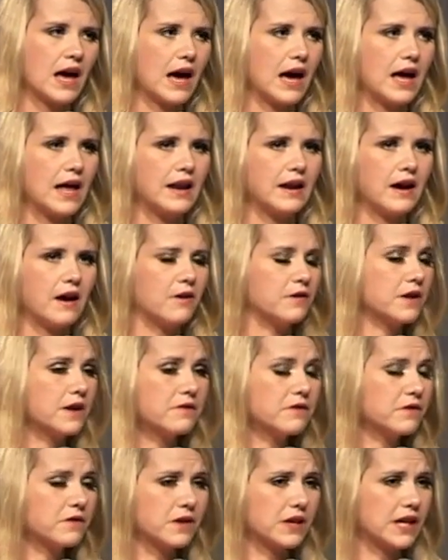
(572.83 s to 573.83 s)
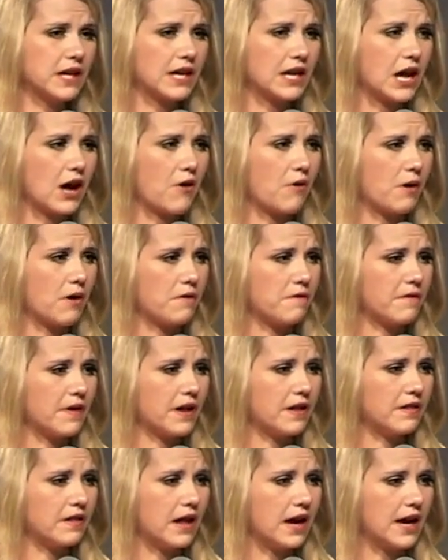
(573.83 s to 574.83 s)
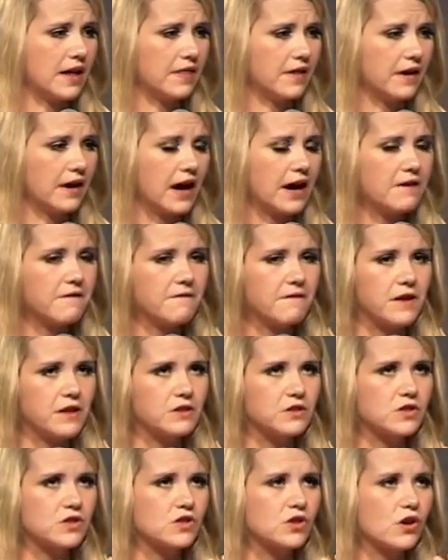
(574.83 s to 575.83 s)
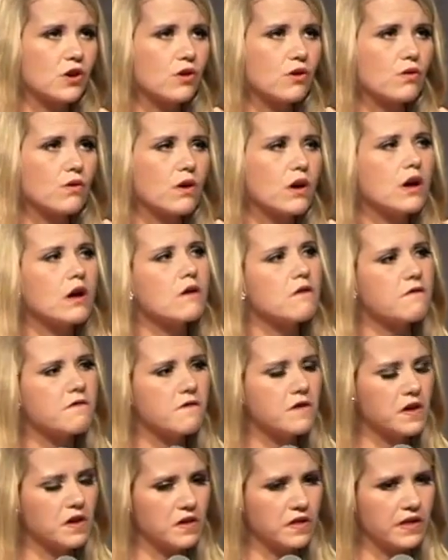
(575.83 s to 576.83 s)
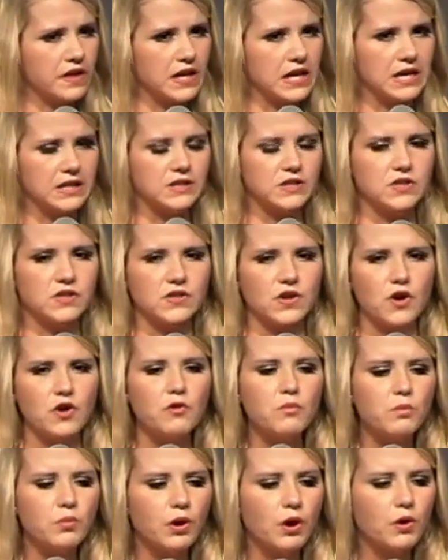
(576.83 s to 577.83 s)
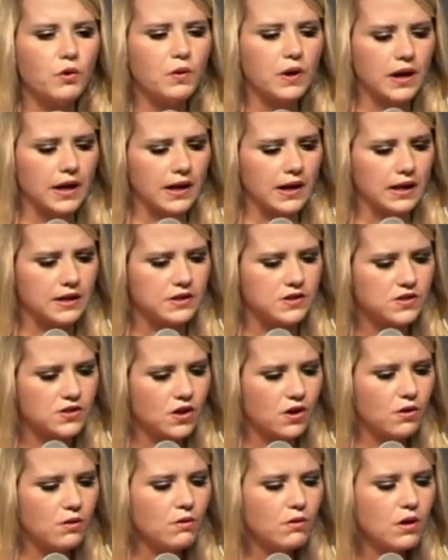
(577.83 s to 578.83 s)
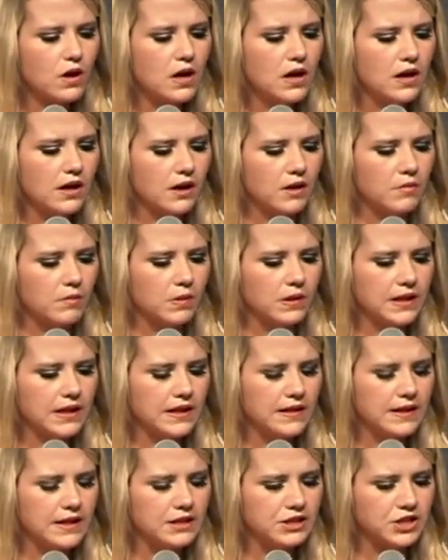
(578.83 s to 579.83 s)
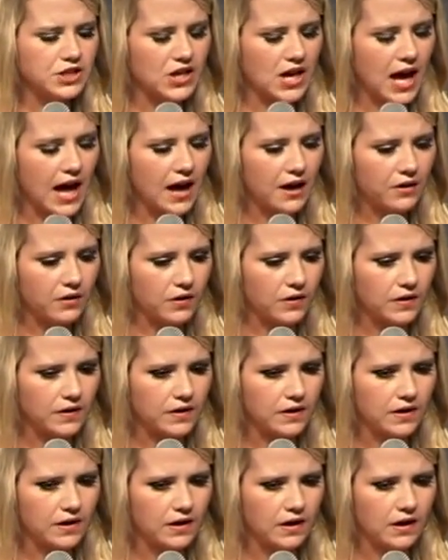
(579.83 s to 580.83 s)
And I'll never forget how I felt lying there. I felt so filthy and so broken and so completely shattered.